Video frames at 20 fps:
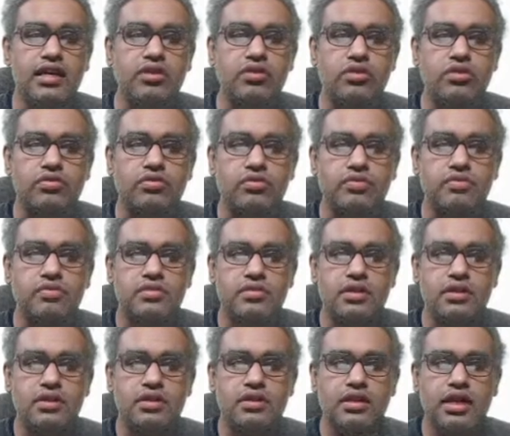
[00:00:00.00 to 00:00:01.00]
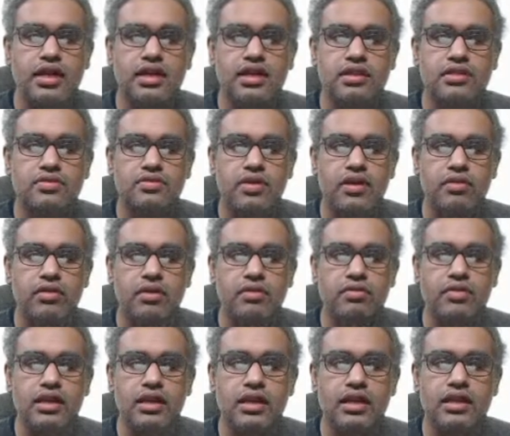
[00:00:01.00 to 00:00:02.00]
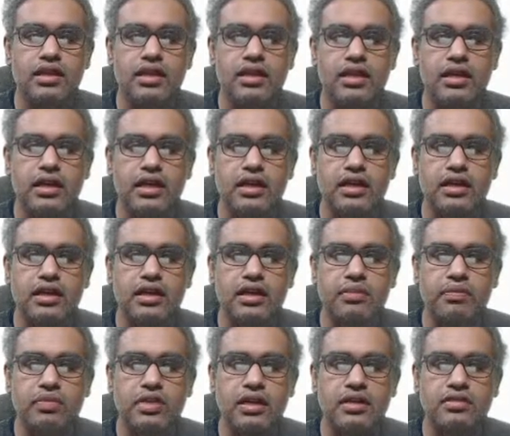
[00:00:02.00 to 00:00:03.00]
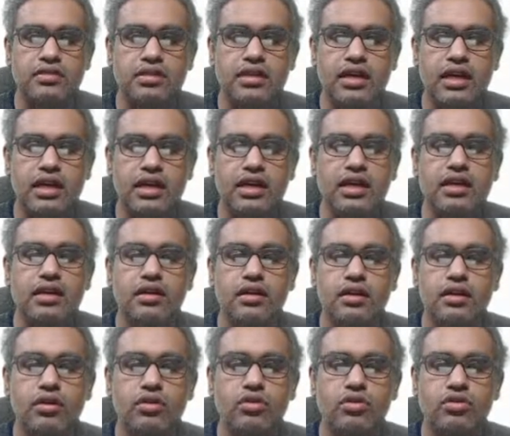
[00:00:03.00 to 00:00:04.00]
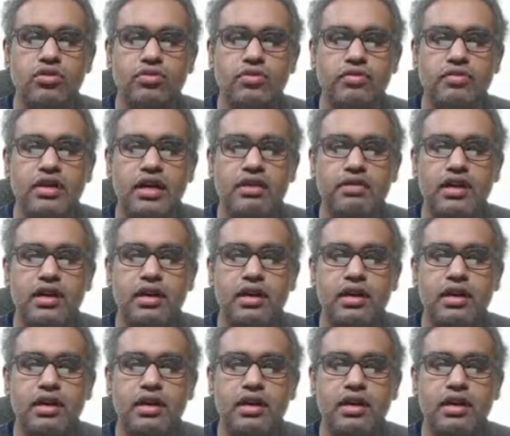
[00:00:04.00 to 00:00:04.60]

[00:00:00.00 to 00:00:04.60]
groove. That is found where in the interscalene groove. Very, very